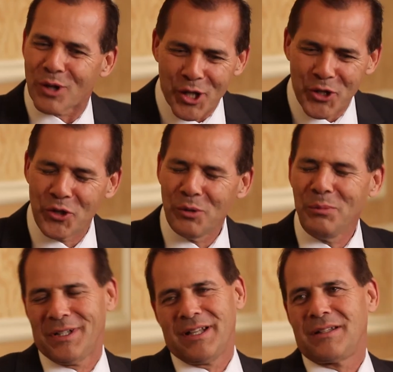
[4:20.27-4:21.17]
you
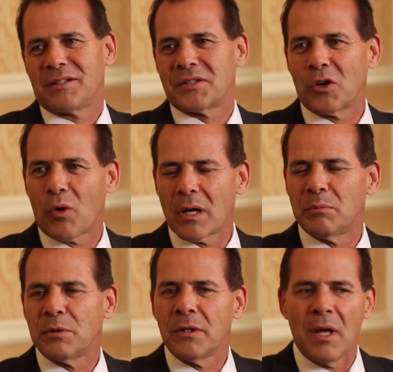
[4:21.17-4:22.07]
accumulate this
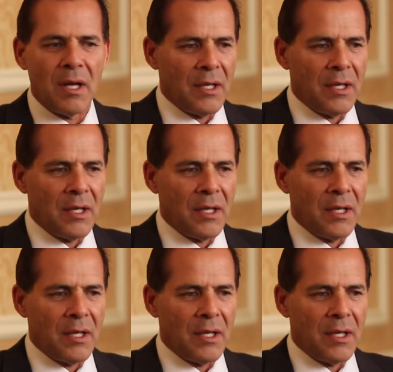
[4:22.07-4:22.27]
incredible